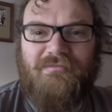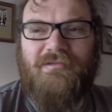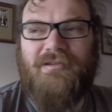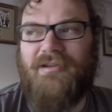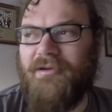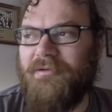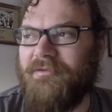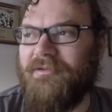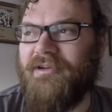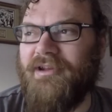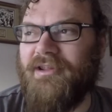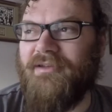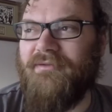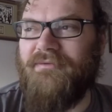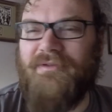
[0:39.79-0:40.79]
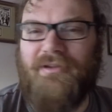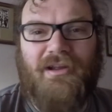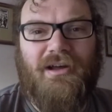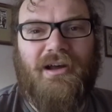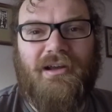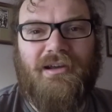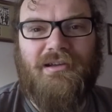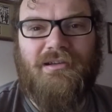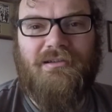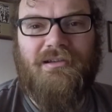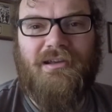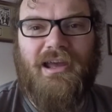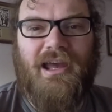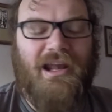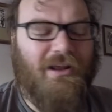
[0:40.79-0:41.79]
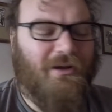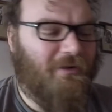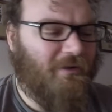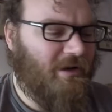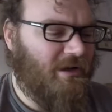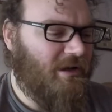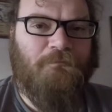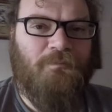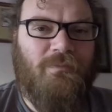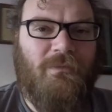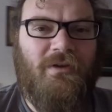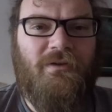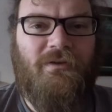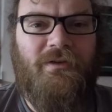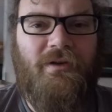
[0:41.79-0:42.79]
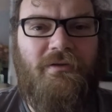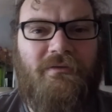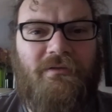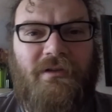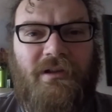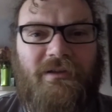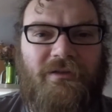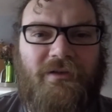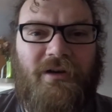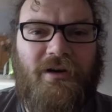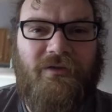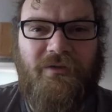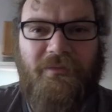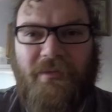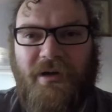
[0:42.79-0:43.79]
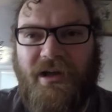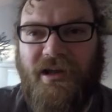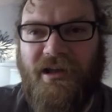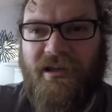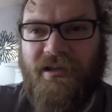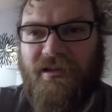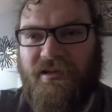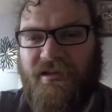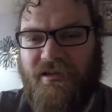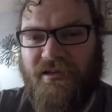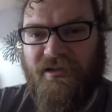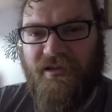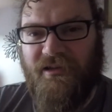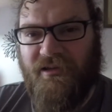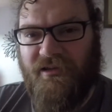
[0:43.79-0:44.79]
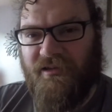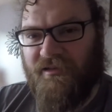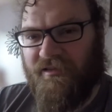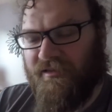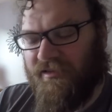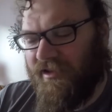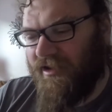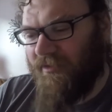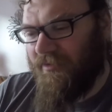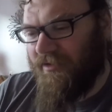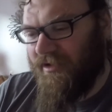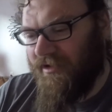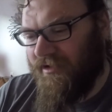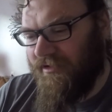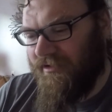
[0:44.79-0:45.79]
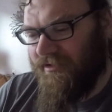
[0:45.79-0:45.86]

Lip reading: goes into the vlog category. So, let's go over my setup here.